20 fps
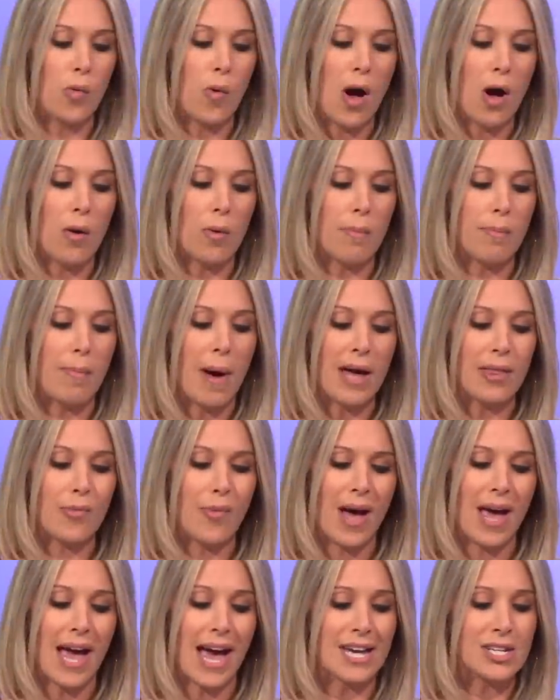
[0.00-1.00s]
quote, "By the
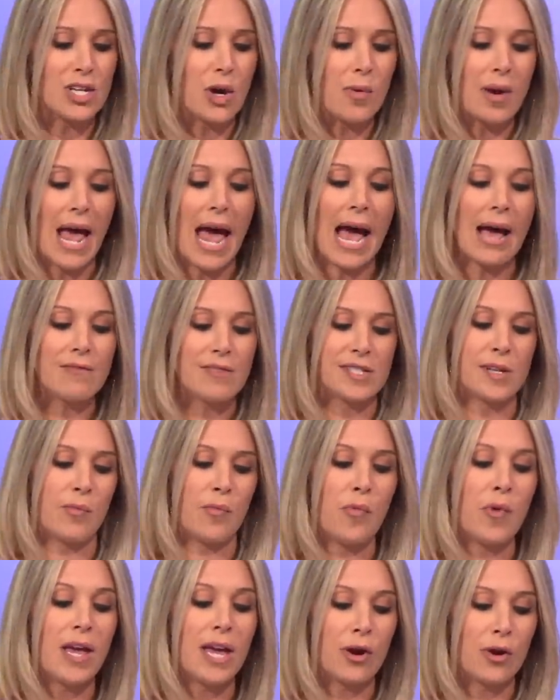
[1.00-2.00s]
way, I don't have
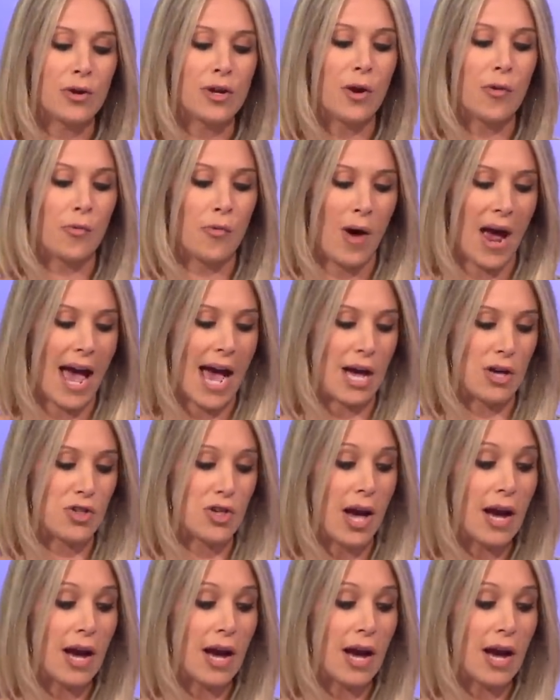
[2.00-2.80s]
some weird rash.